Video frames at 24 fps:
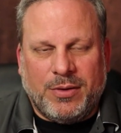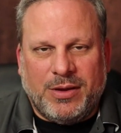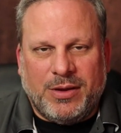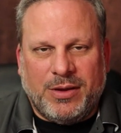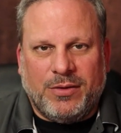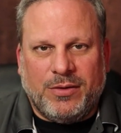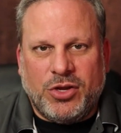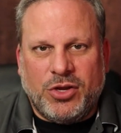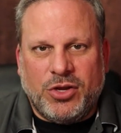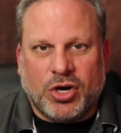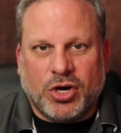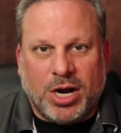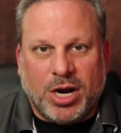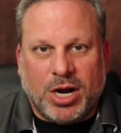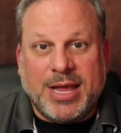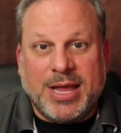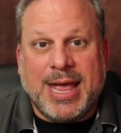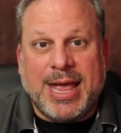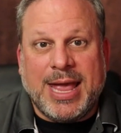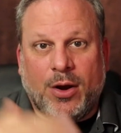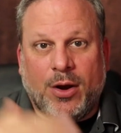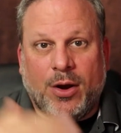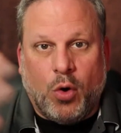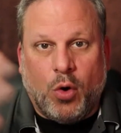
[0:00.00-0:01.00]
you're going to
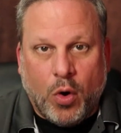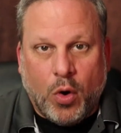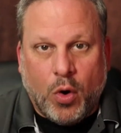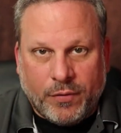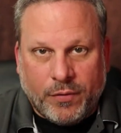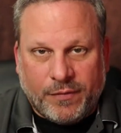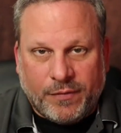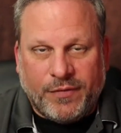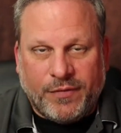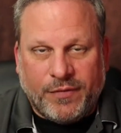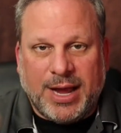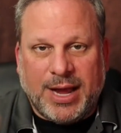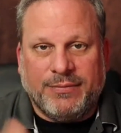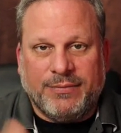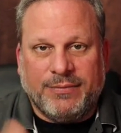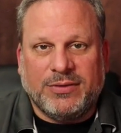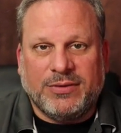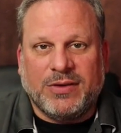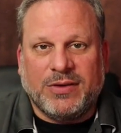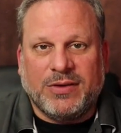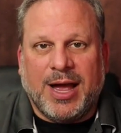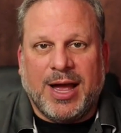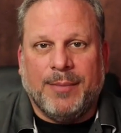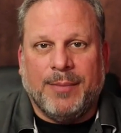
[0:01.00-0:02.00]
get over 5
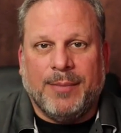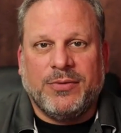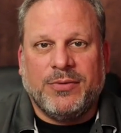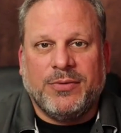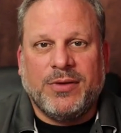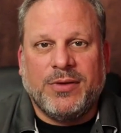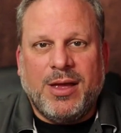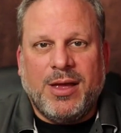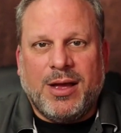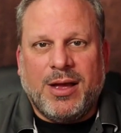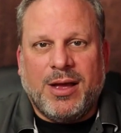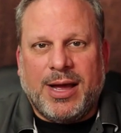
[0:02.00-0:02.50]
stops.